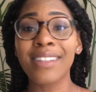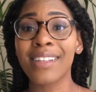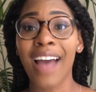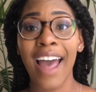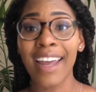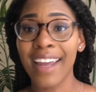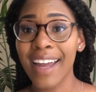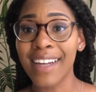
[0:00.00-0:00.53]

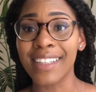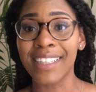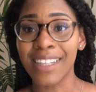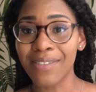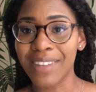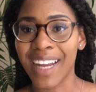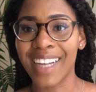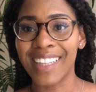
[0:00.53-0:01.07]
I can't live
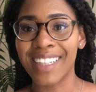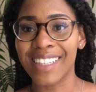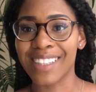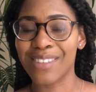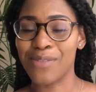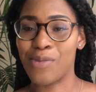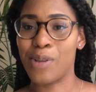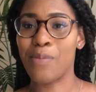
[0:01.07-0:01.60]
like this
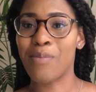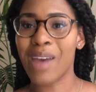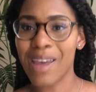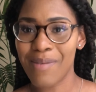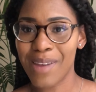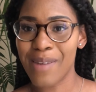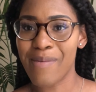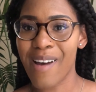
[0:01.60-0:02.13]
with a
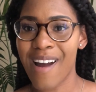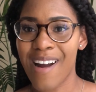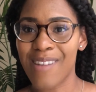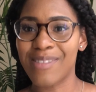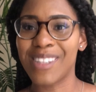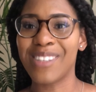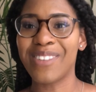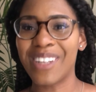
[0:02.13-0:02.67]
baby in my
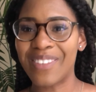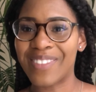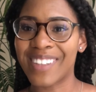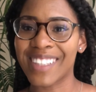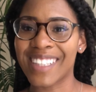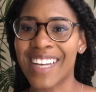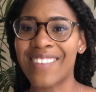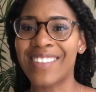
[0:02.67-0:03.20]
arms
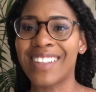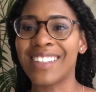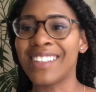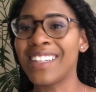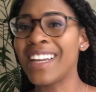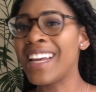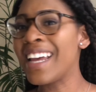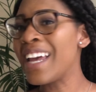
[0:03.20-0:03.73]
24/7.
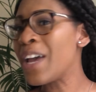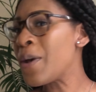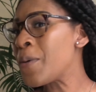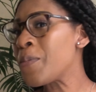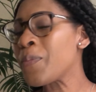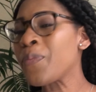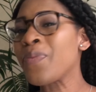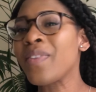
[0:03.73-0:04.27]

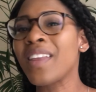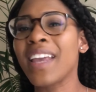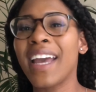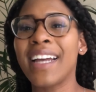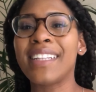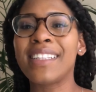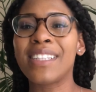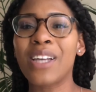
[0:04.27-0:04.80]

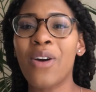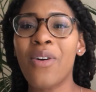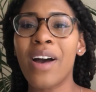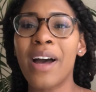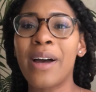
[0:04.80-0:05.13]
And so